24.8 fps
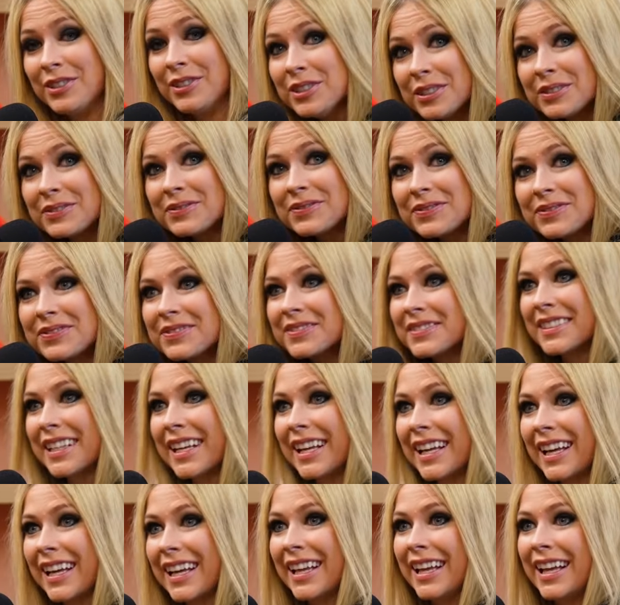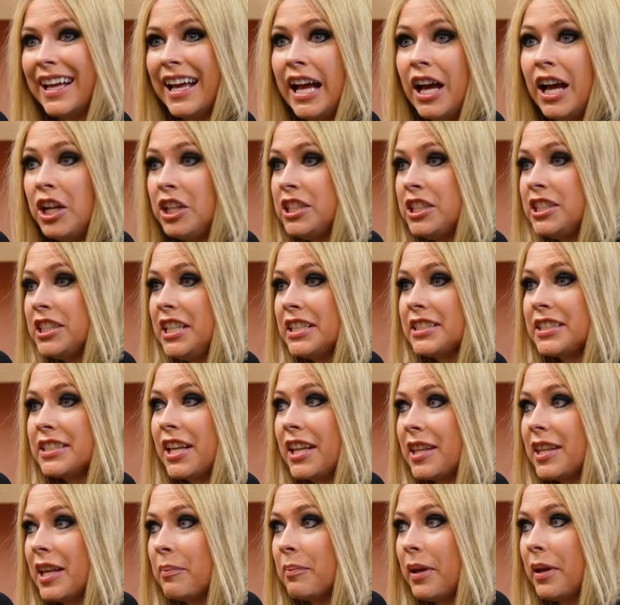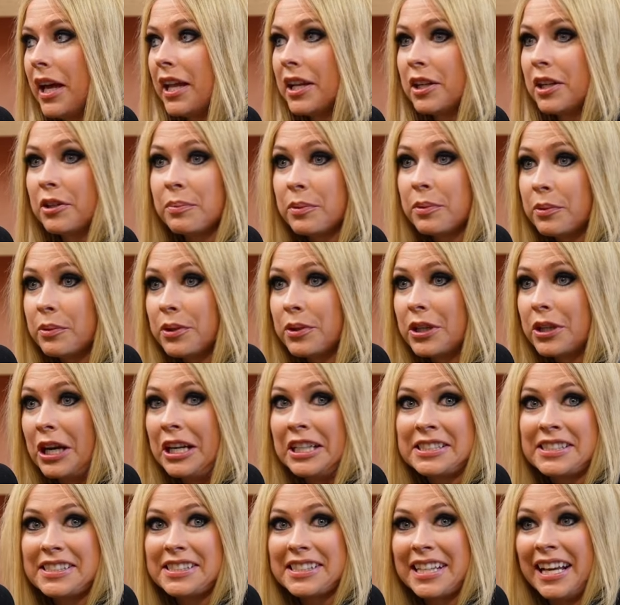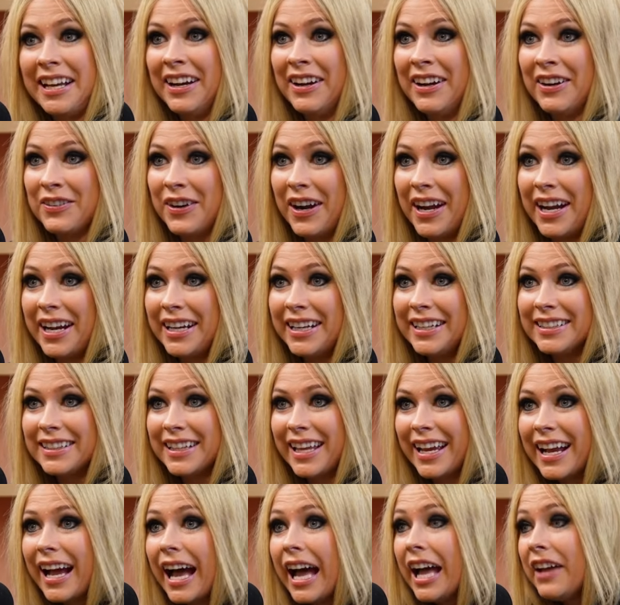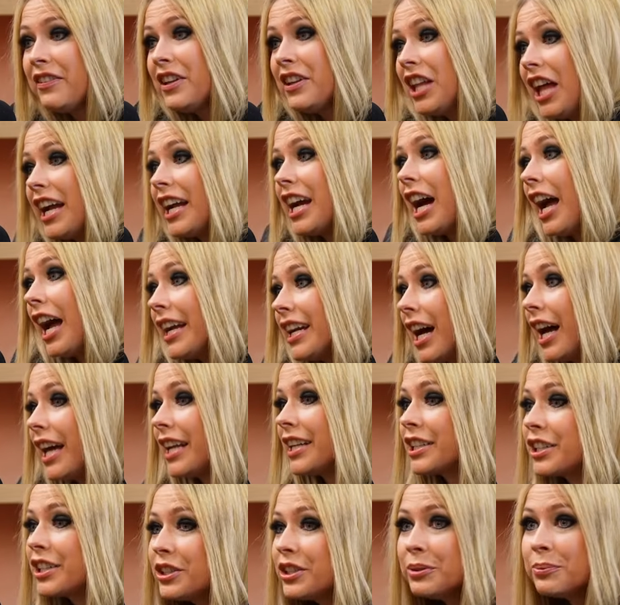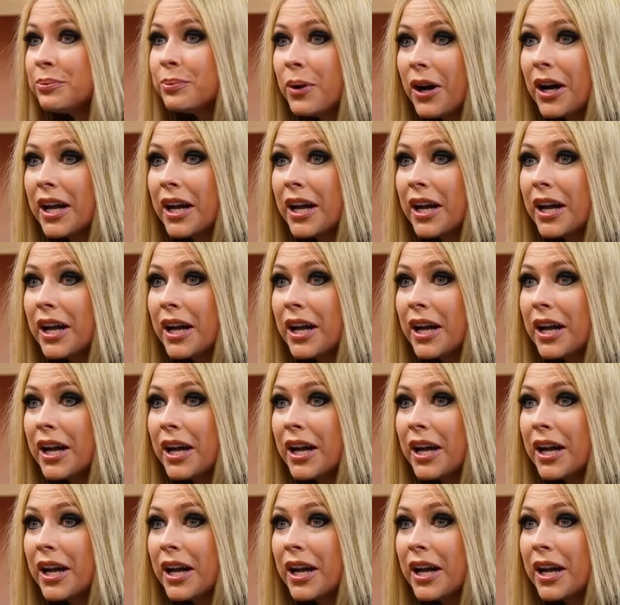Cool. Honestly, it's not that bad. It could be worse, right? Like, I feel like I got a good